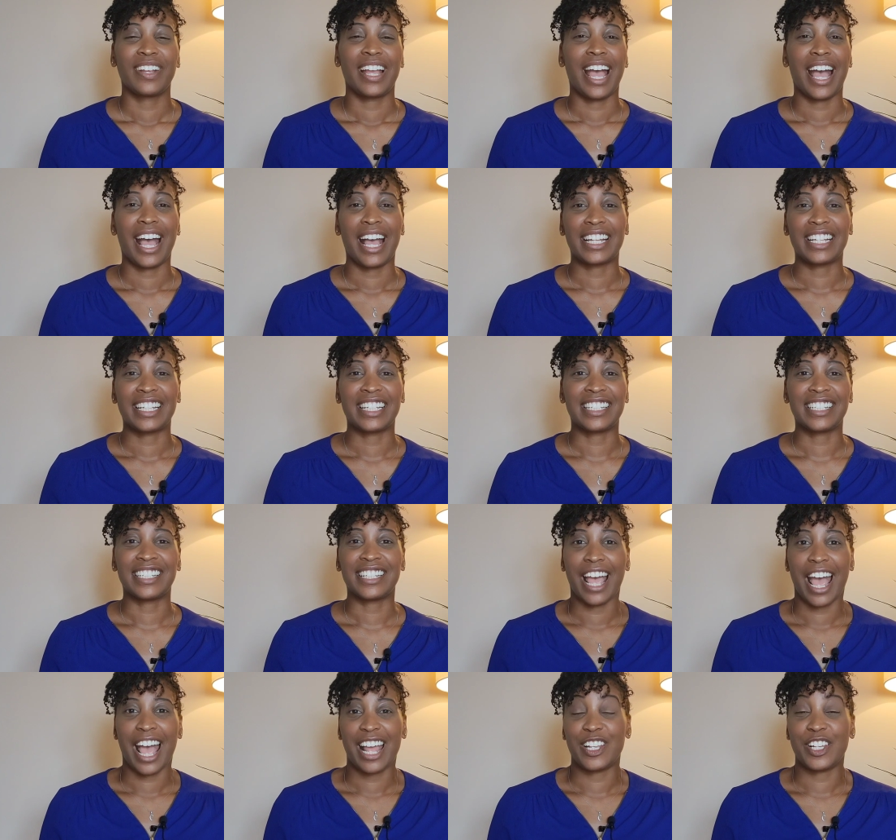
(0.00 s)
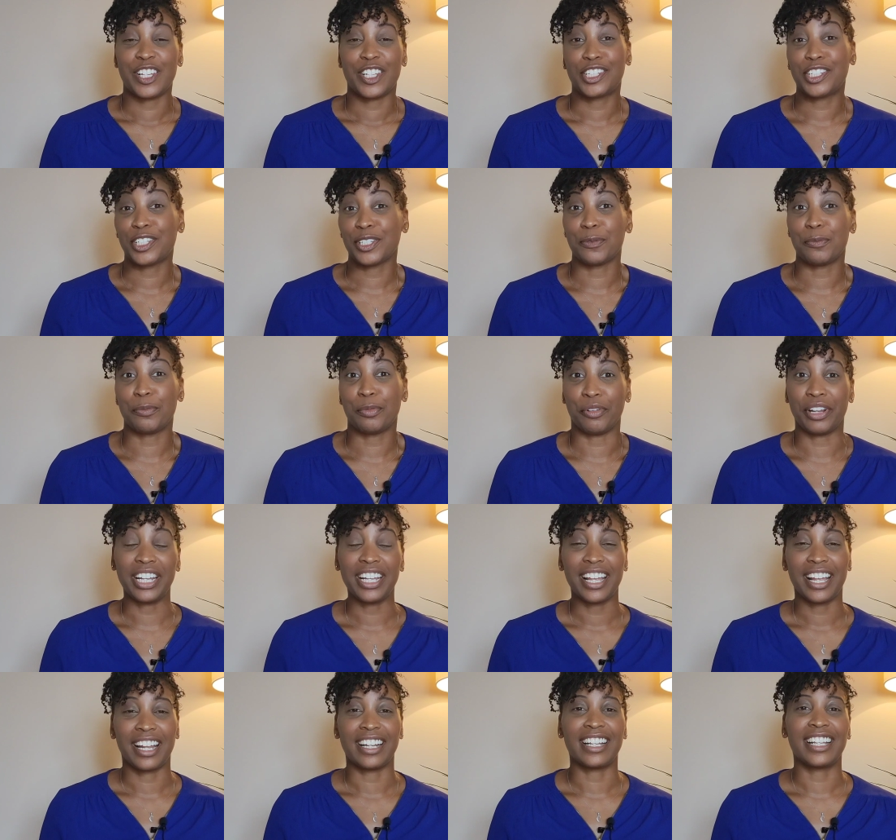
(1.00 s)
and it's just
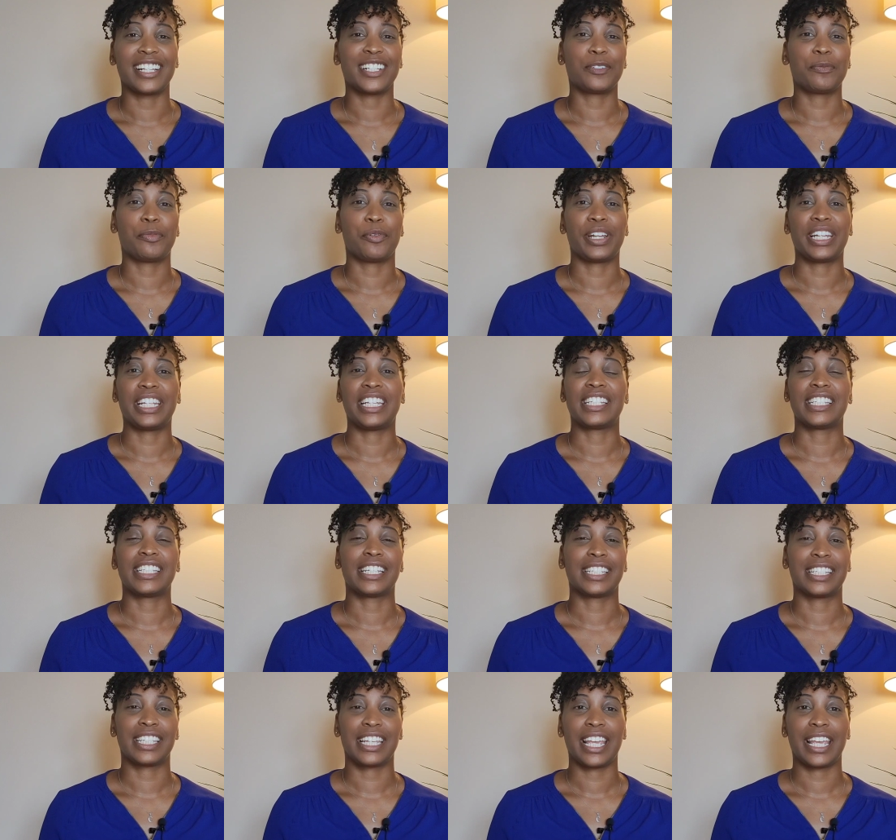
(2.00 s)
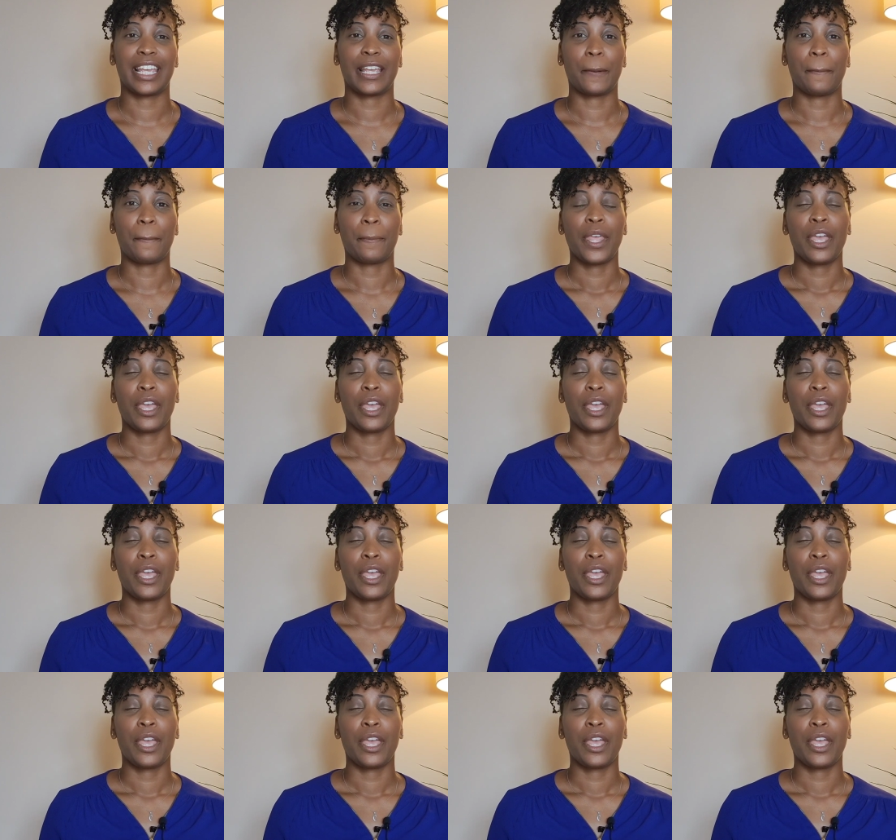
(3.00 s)
brilliant. It's brilliant to see.